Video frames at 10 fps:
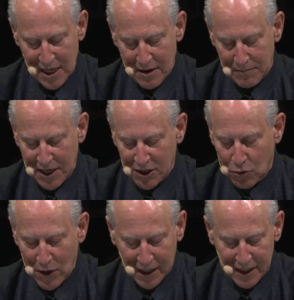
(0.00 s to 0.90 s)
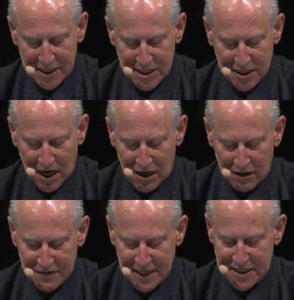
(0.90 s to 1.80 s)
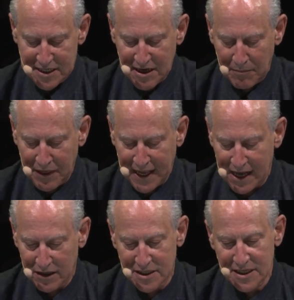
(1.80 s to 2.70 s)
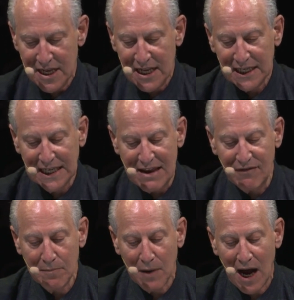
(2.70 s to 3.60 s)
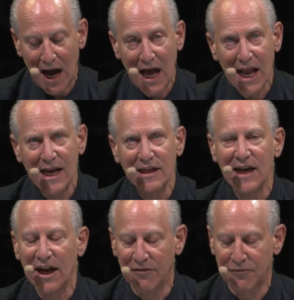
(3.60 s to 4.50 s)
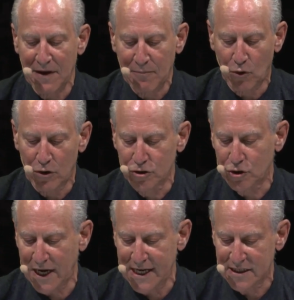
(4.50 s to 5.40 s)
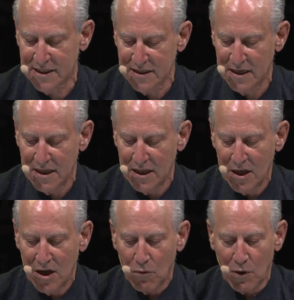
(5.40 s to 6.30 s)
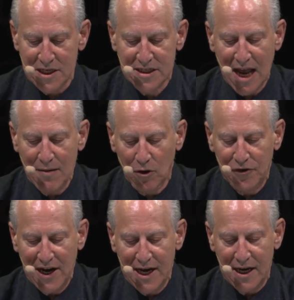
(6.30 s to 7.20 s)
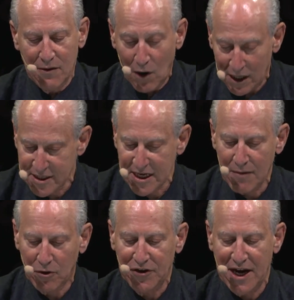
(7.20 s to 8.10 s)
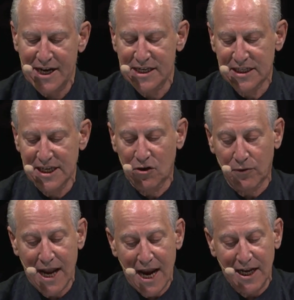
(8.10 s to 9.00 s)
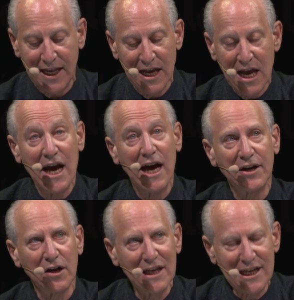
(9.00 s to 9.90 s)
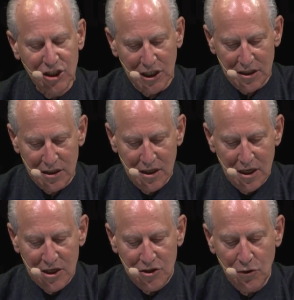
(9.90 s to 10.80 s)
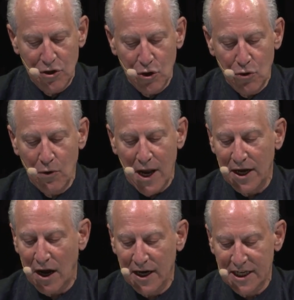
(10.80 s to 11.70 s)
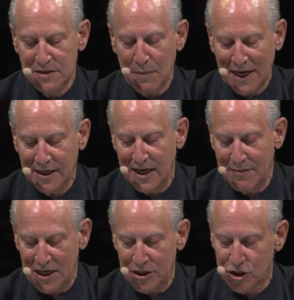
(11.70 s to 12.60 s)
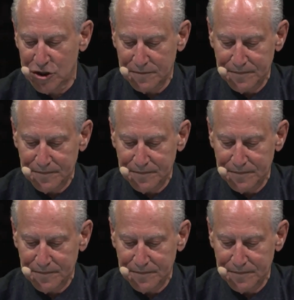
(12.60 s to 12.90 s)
but it quickly dissolves into something else, leaving behind an ephemeral trace, while simultaneously creating an allusion to a new and unexpected image.